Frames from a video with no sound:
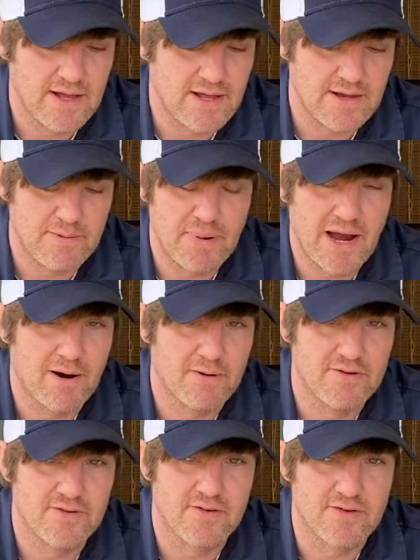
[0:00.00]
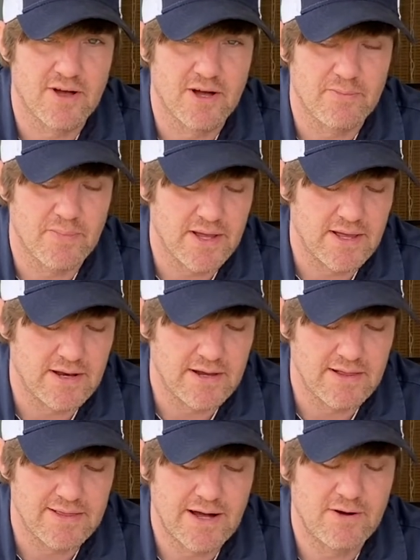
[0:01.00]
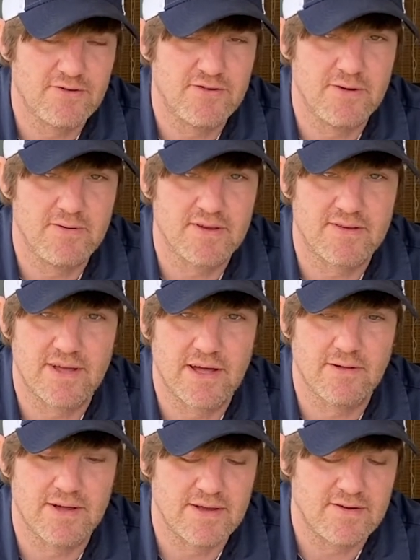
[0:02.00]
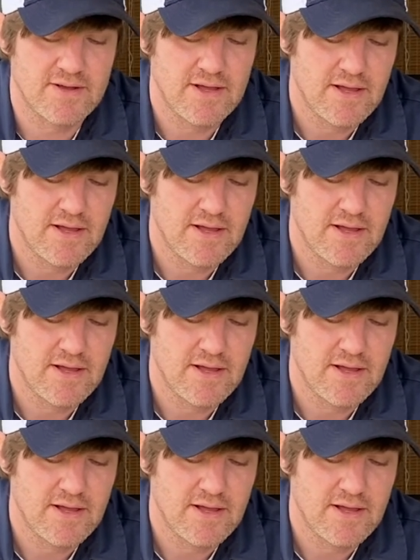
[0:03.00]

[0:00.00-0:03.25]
and it powers this up, and it allows you to tell it